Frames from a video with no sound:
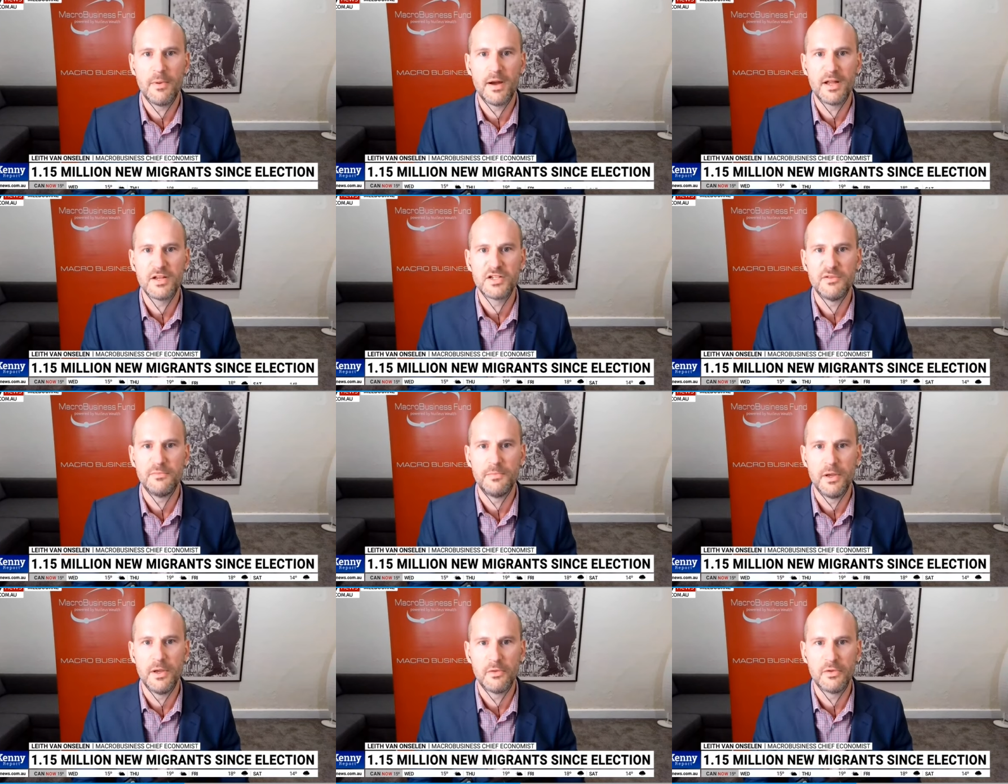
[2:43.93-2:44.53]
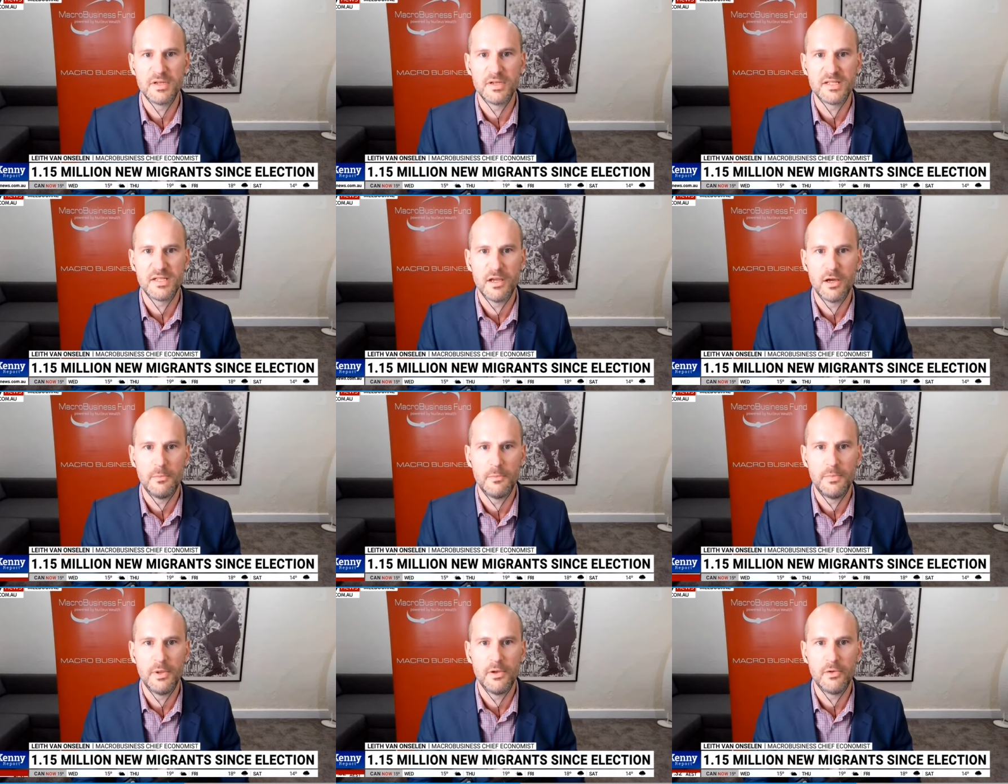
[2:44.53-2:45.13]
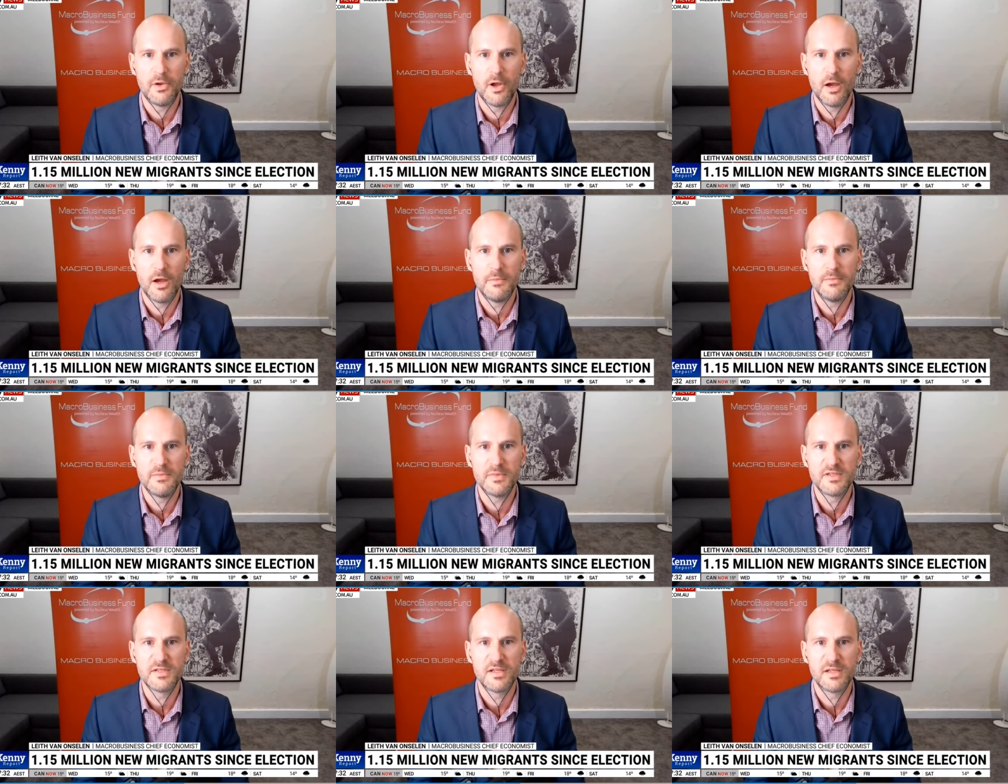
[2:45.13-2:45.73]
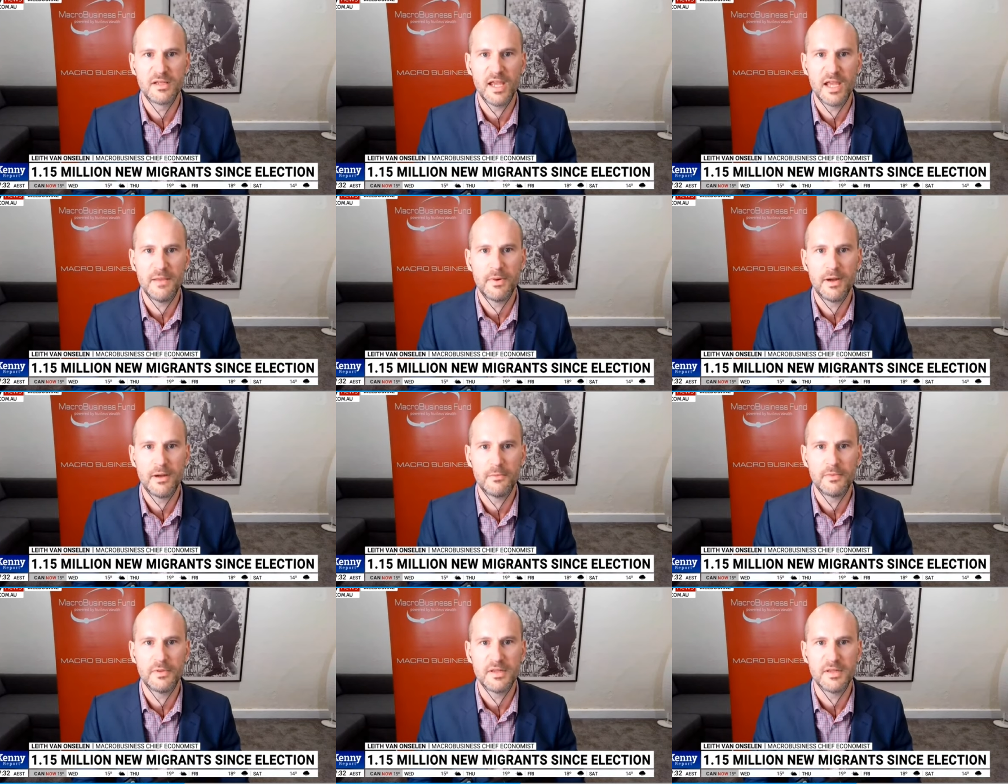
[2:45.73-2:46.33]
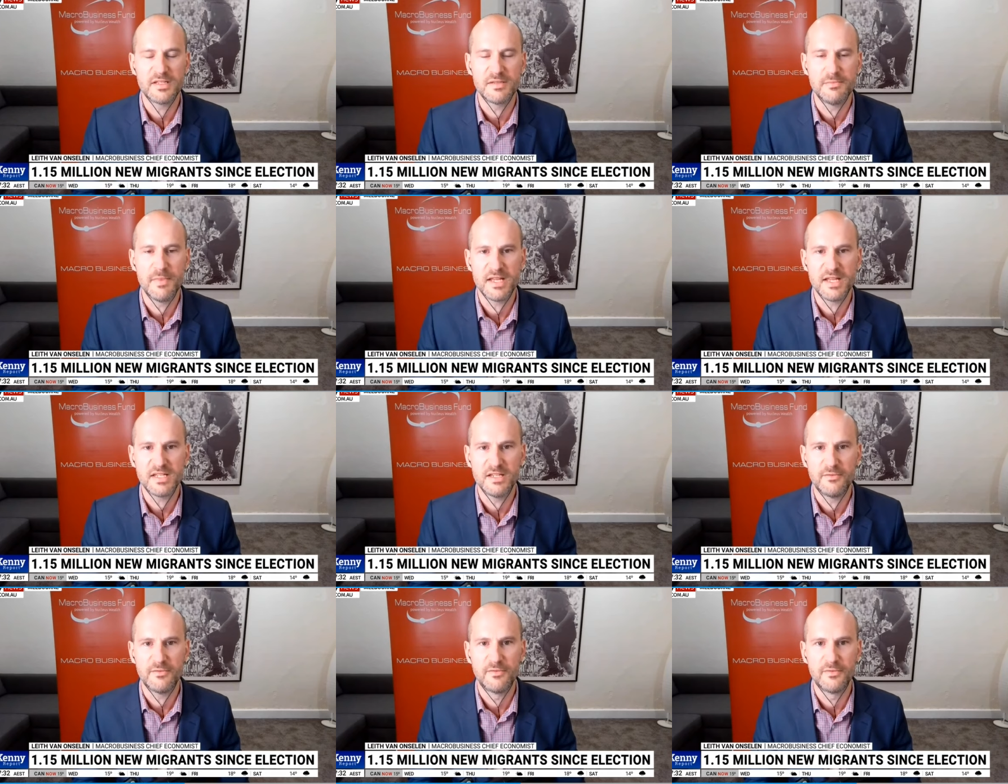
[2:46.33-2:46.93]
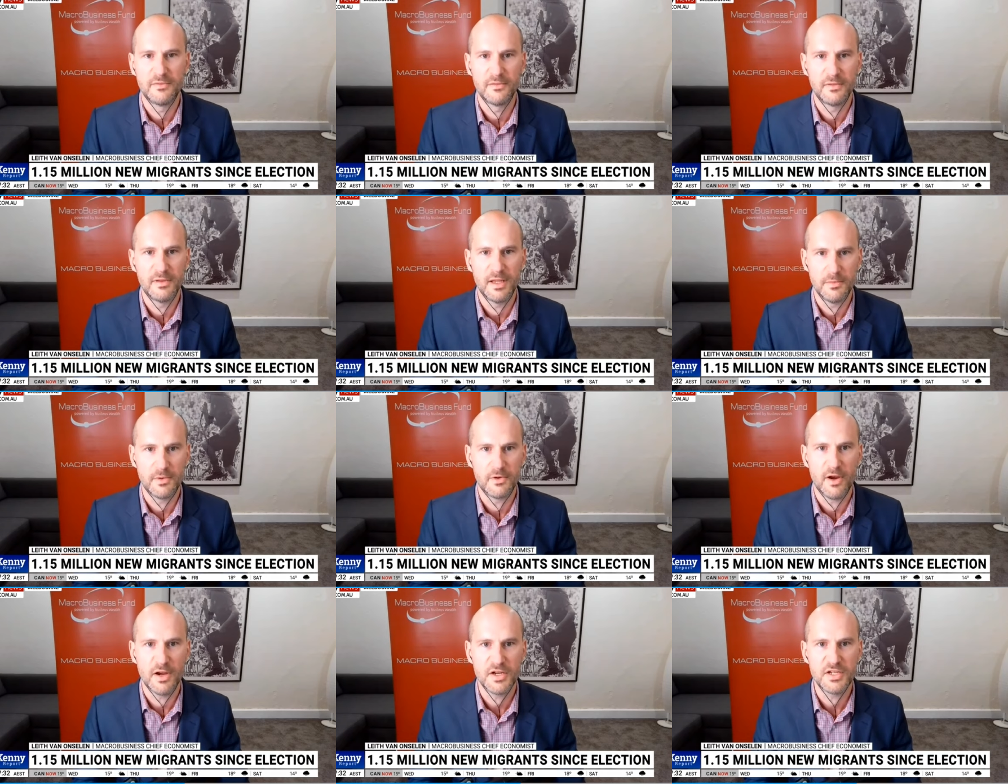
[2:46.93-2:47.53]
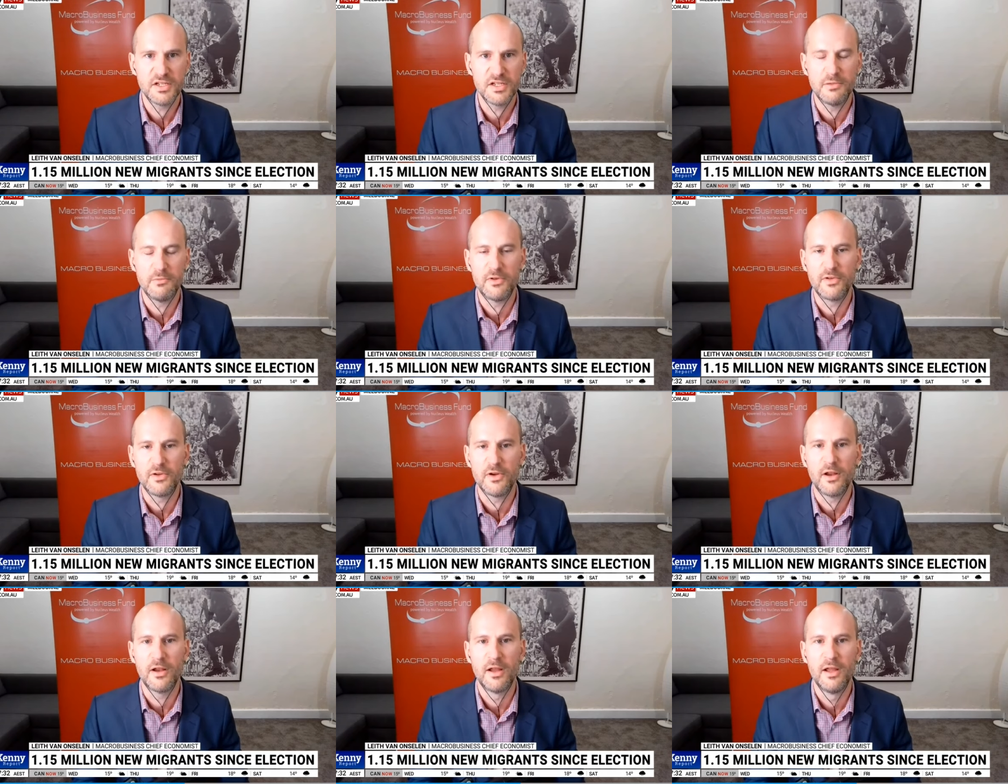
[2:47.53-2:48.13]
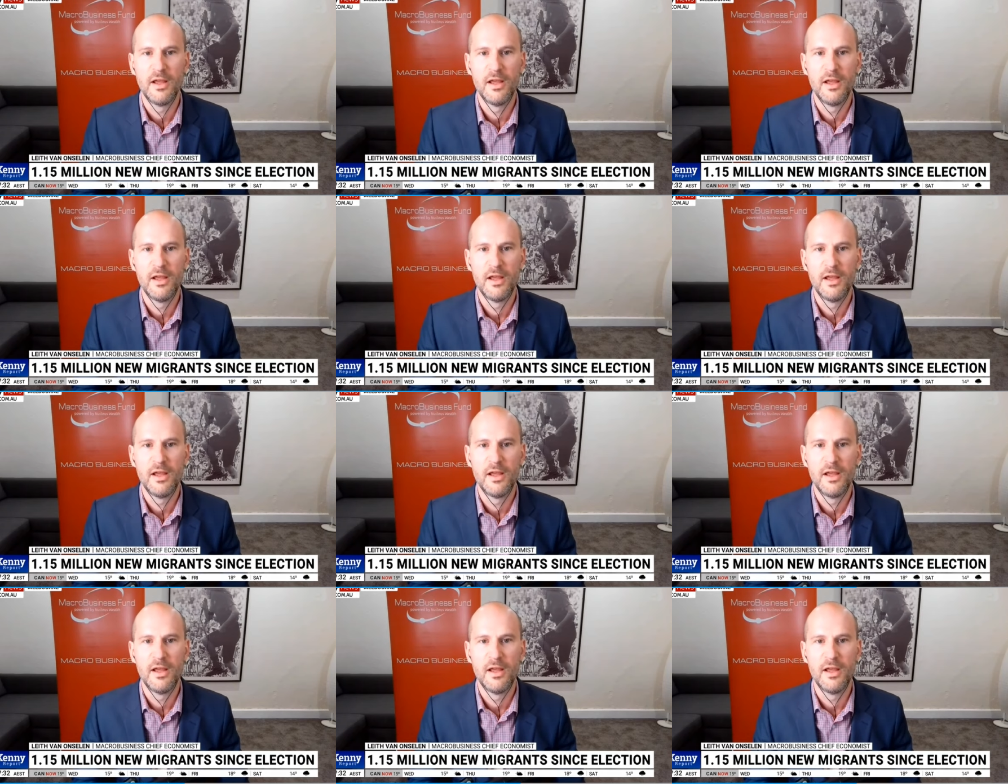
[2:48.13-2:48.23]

bunch of builders to help build homes to keep up with this massive immigration that we've got.